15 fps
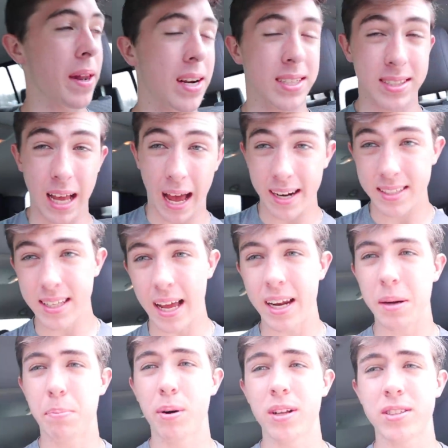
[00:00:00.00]
And I
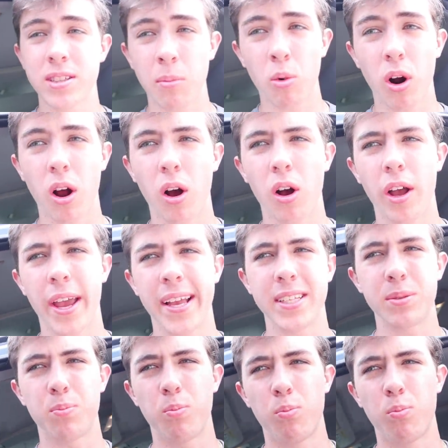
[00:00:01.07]
decided to put it somewhere. It's